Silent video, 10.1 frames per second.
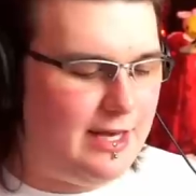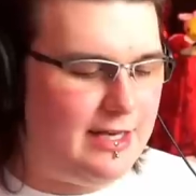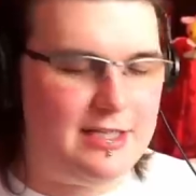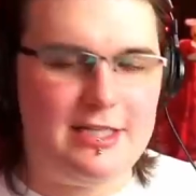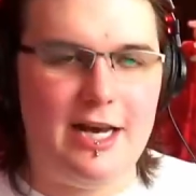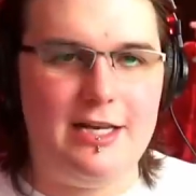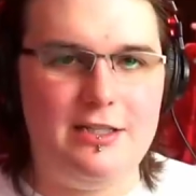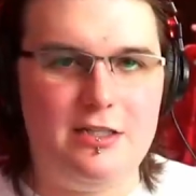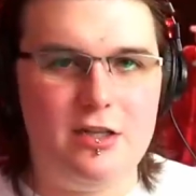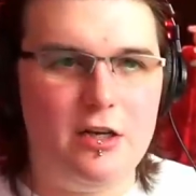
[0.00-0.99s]
that
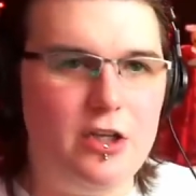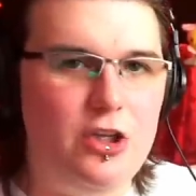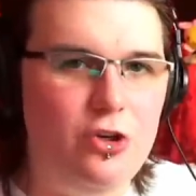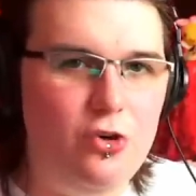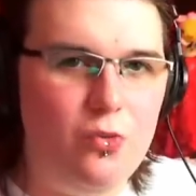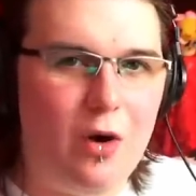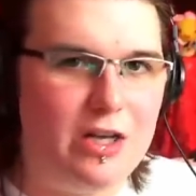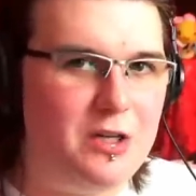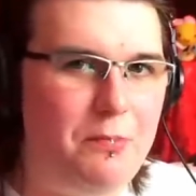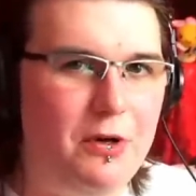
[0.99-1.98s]
says, you
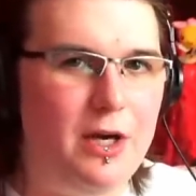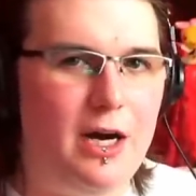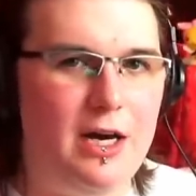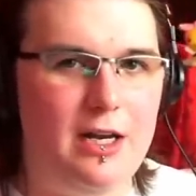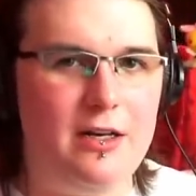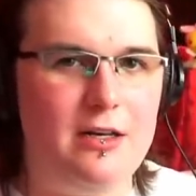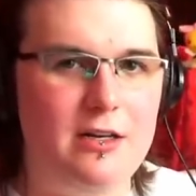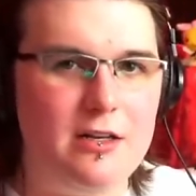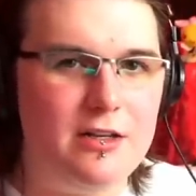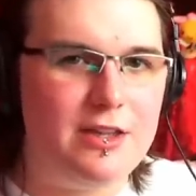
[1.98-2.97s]
want to put
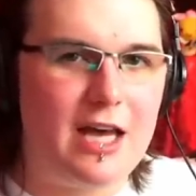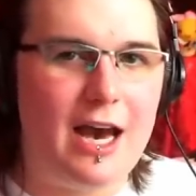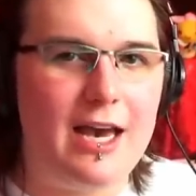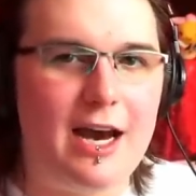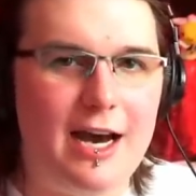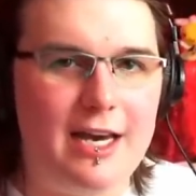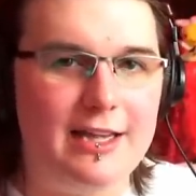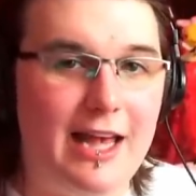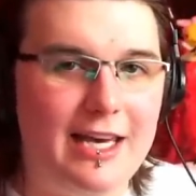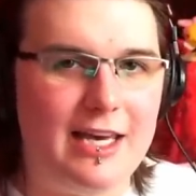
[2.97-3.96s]
on thigh
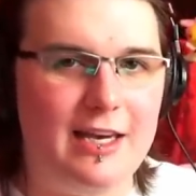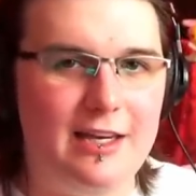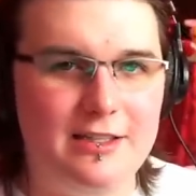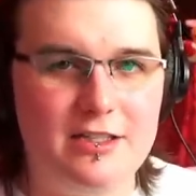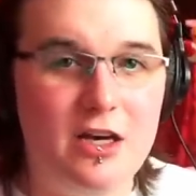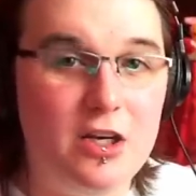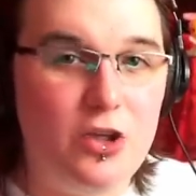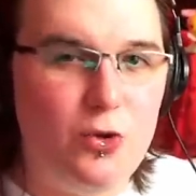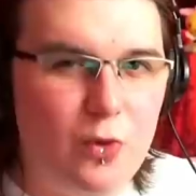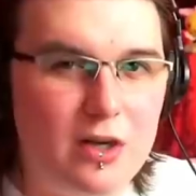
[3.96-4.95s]
high leggings.
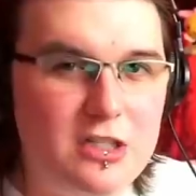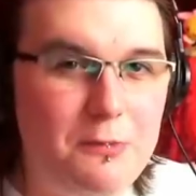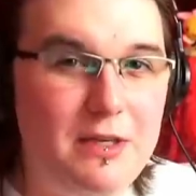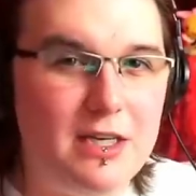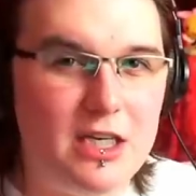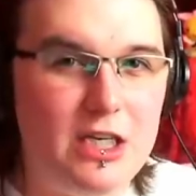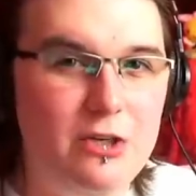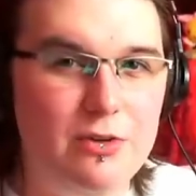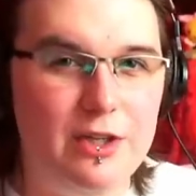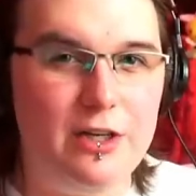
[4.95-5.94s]
You want to be a
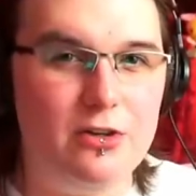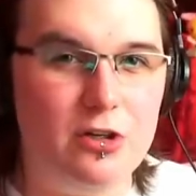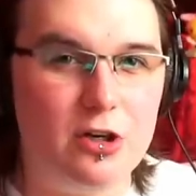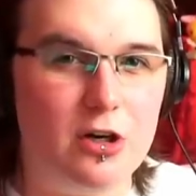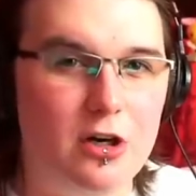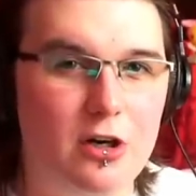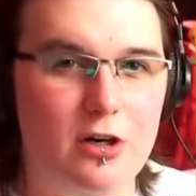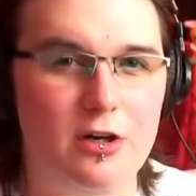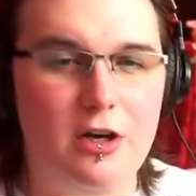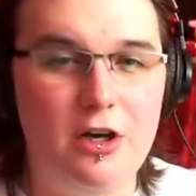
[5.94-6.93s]
cute little
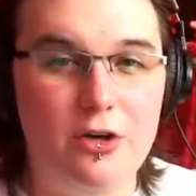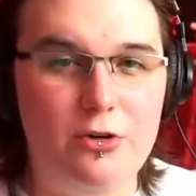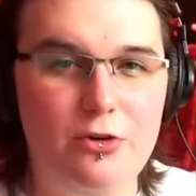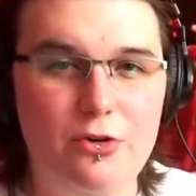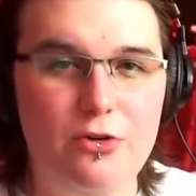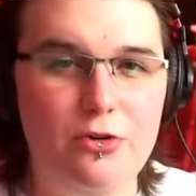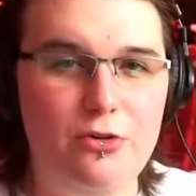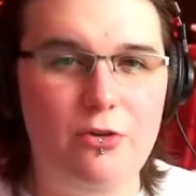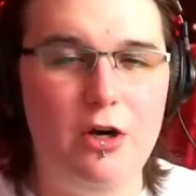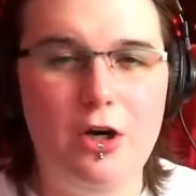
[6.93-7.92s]
girl.
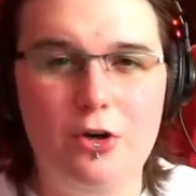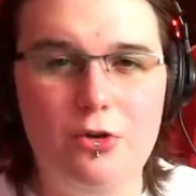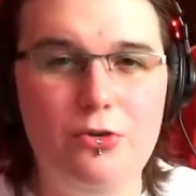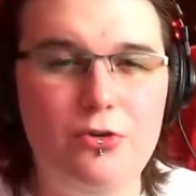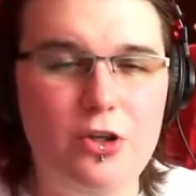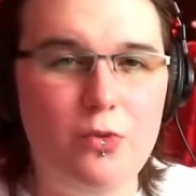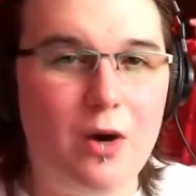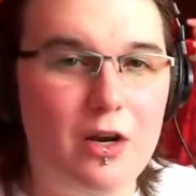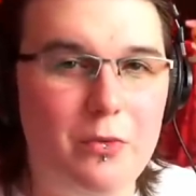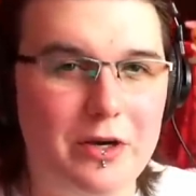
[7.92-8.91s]
Ooh, ooh, you
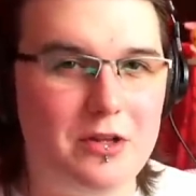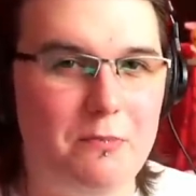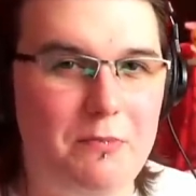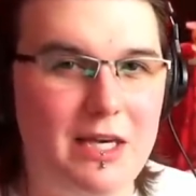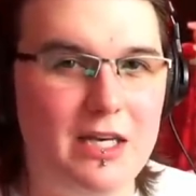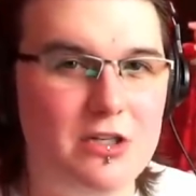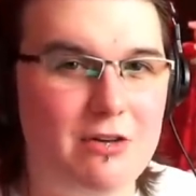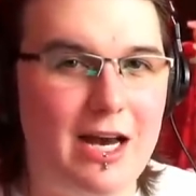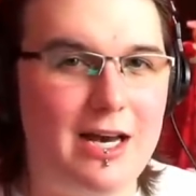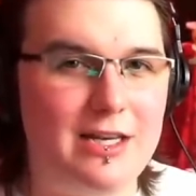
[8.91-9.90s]
want to wear the pink
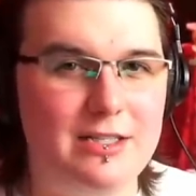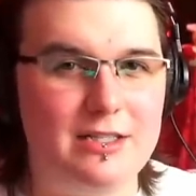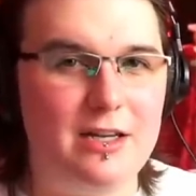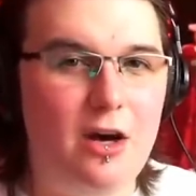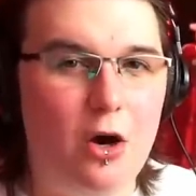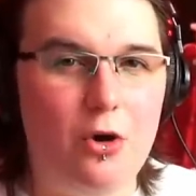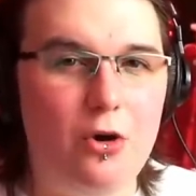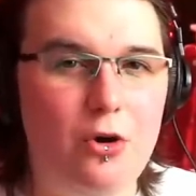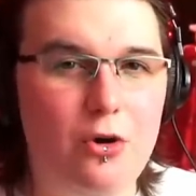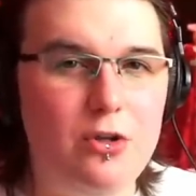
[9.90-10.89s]
dress.
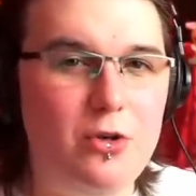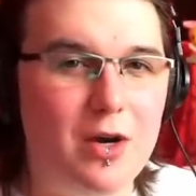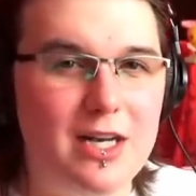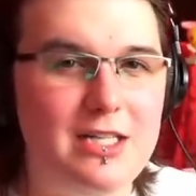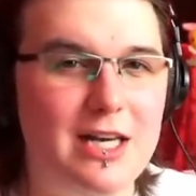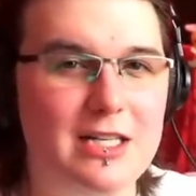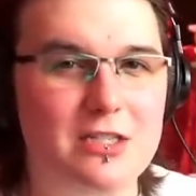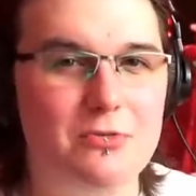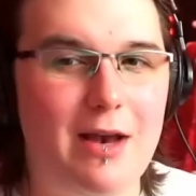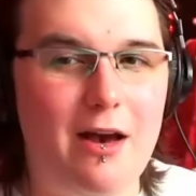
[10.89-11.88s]
Oh, you want to
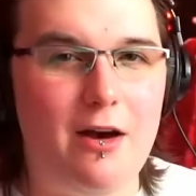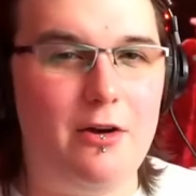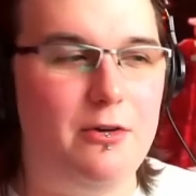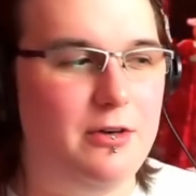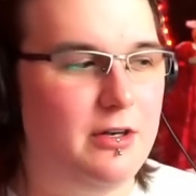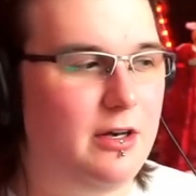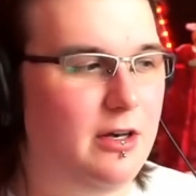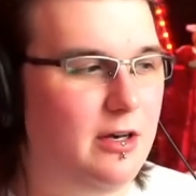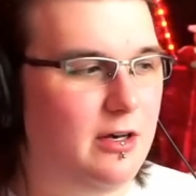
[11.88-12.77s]
dance around.